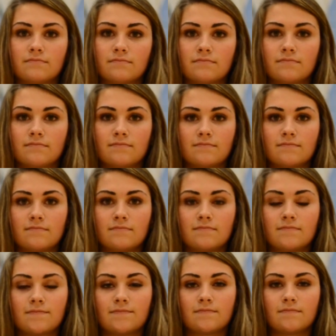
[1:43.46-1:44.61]

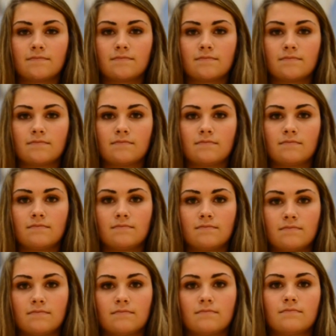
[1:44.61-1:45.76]

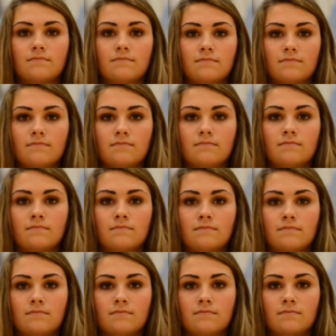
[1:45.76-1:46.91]

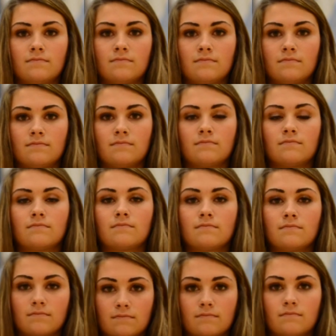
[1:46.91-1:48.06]

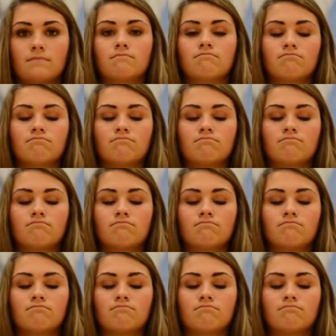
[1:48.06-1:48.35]
No words are spoken by the person on screen.